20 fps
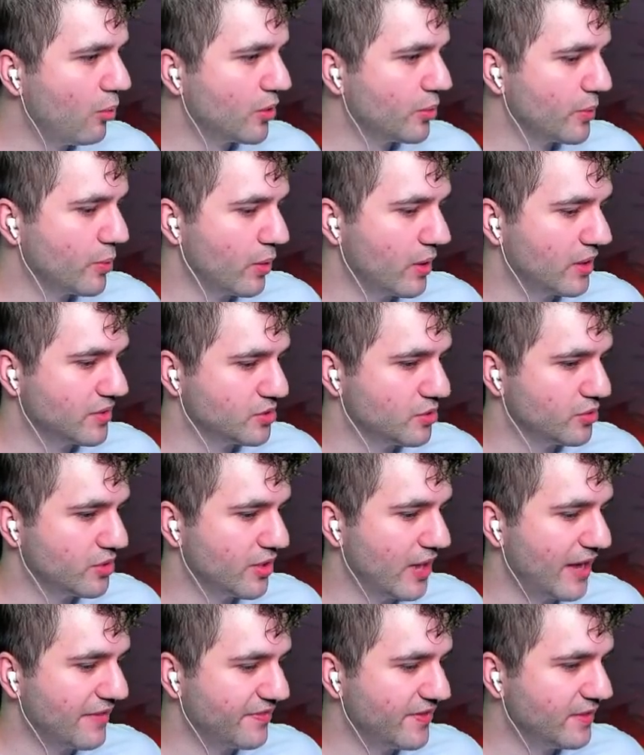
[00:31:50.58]
do we want to do here?
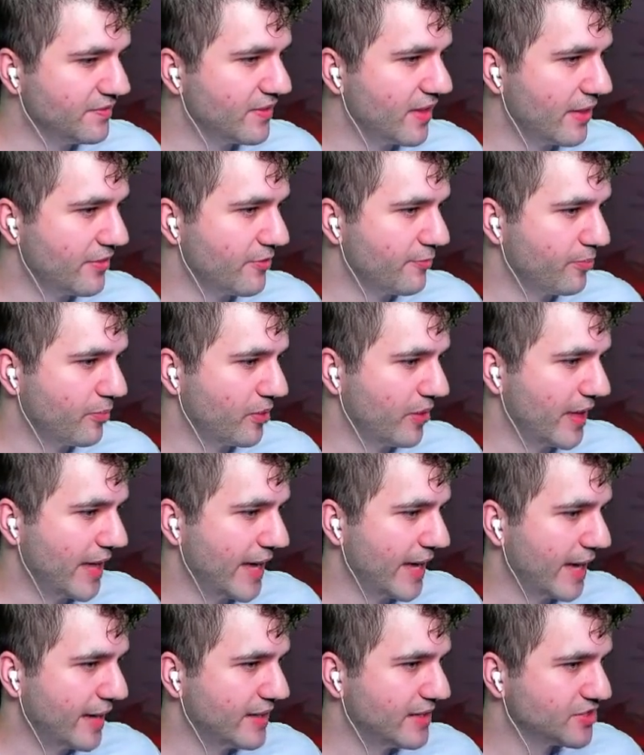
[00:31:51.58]
I think that the
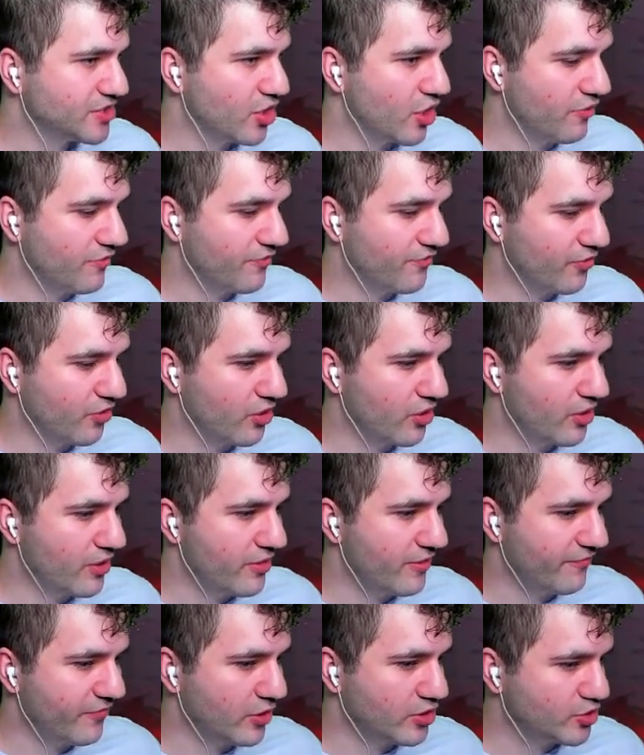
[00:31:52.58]
plan is to go for the
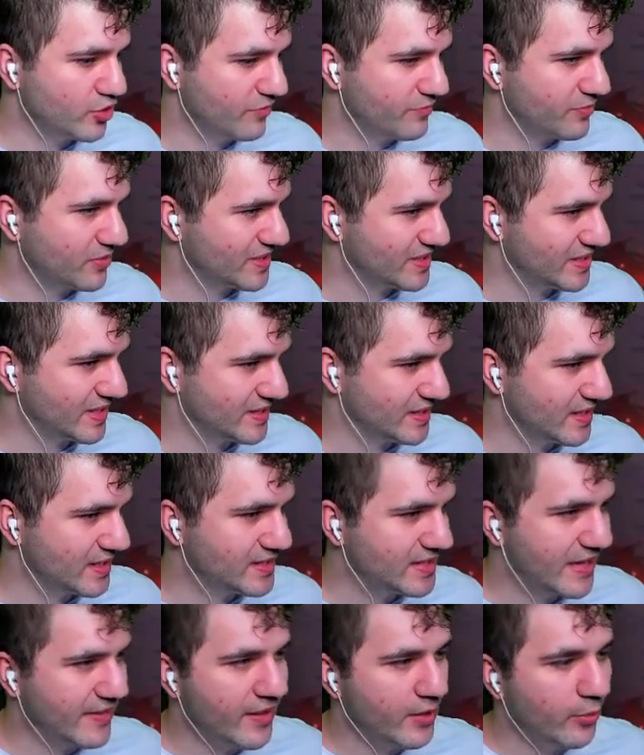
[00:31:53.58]
Virtue of Persistence,
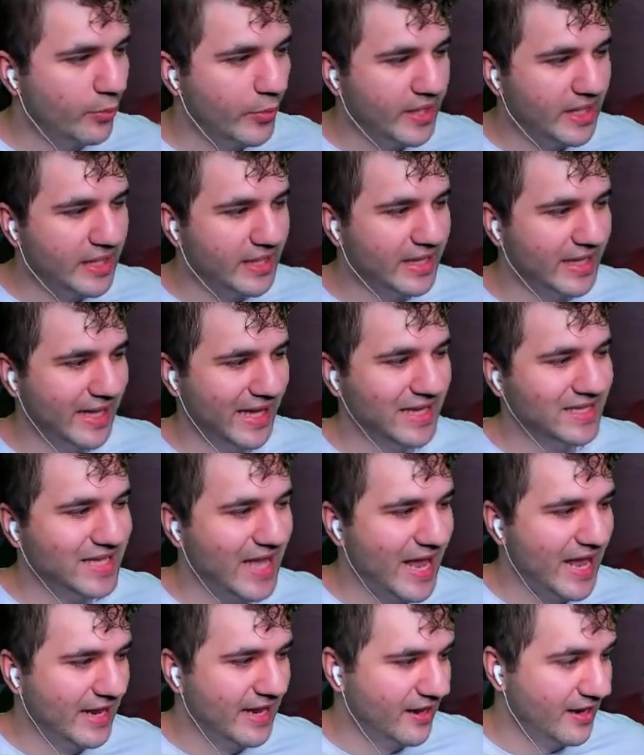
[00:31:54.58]
and then we can get
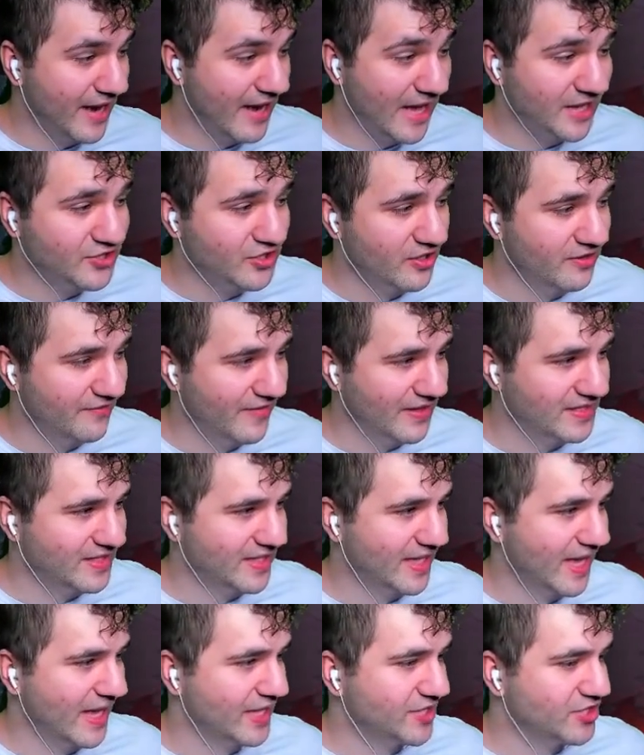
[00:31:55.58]
an extra
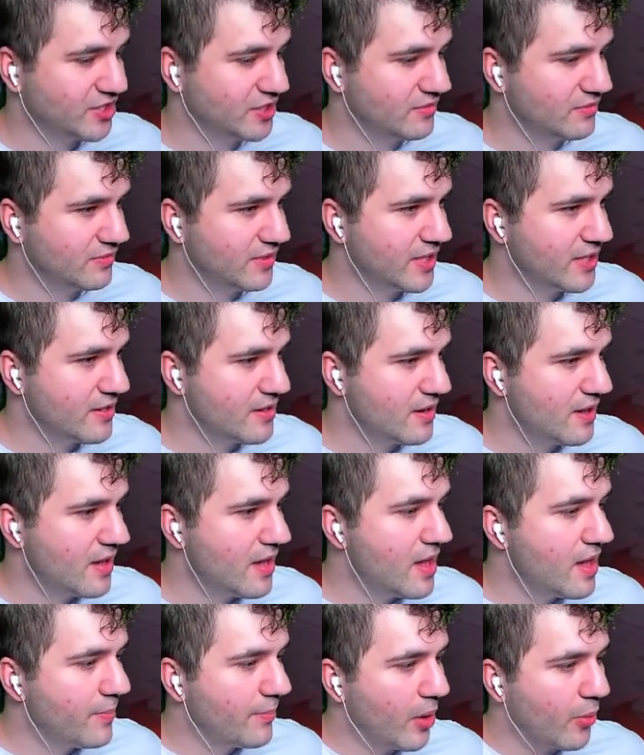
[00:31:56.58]
investigation here.
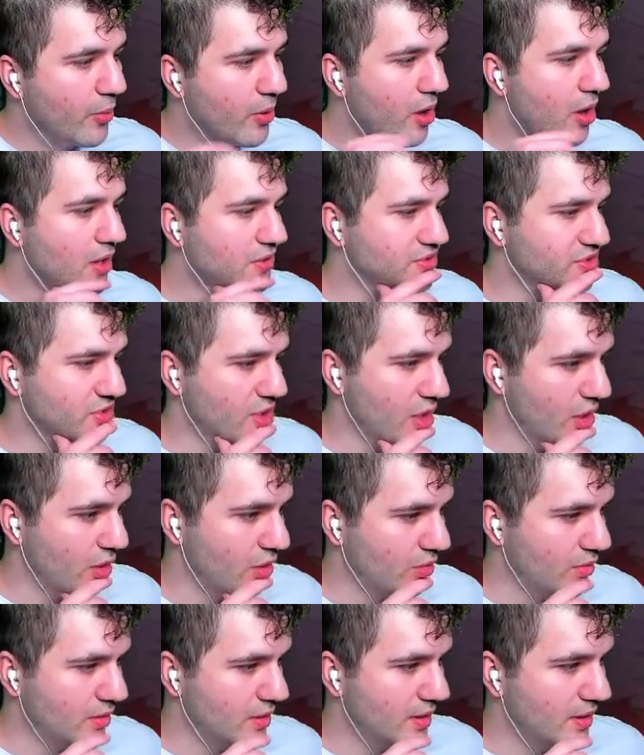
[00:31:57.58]
But we
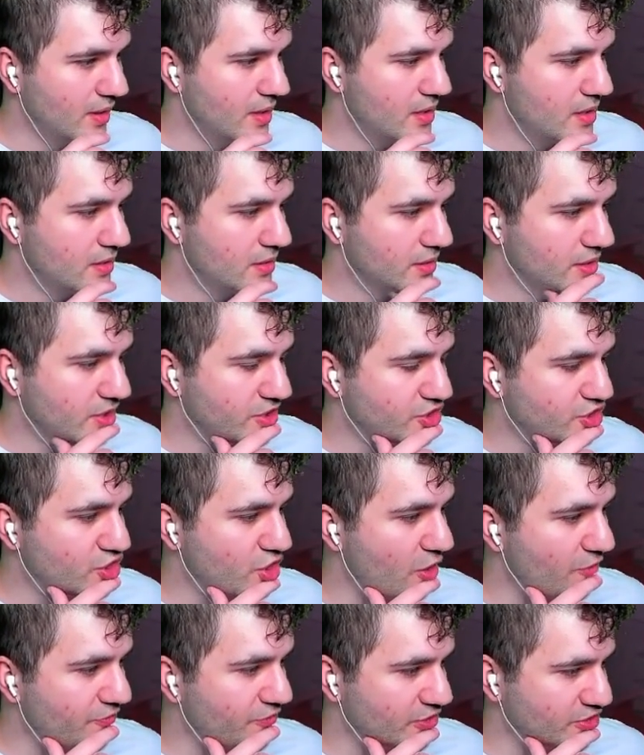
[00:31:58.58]
also could just
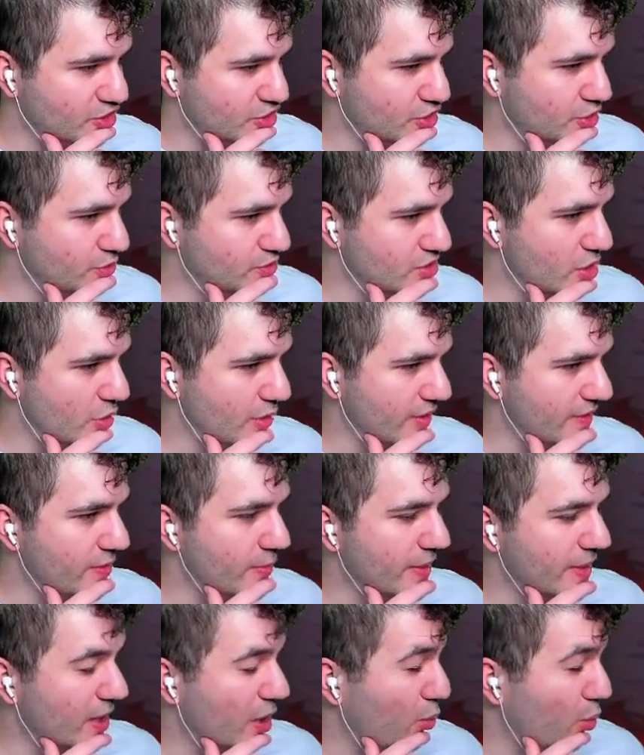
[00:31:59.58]
go for this clue token, and then
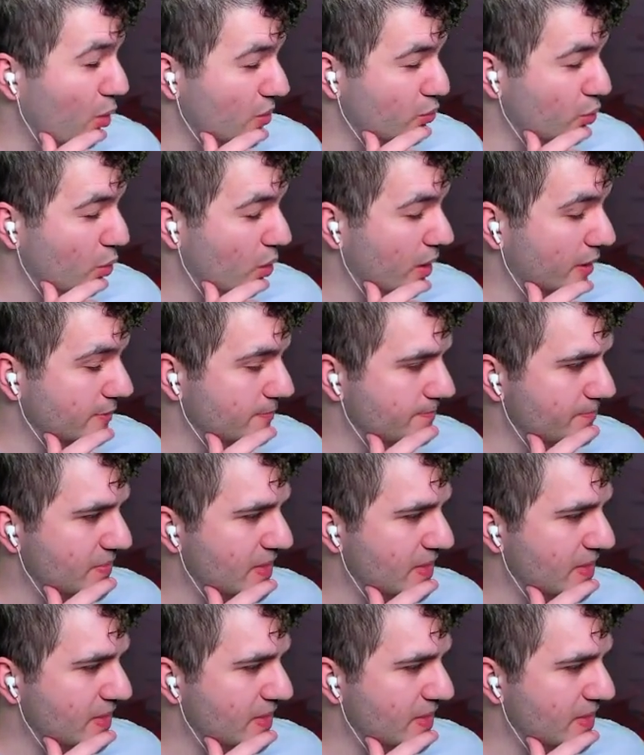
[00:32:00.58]
we get a 1/1.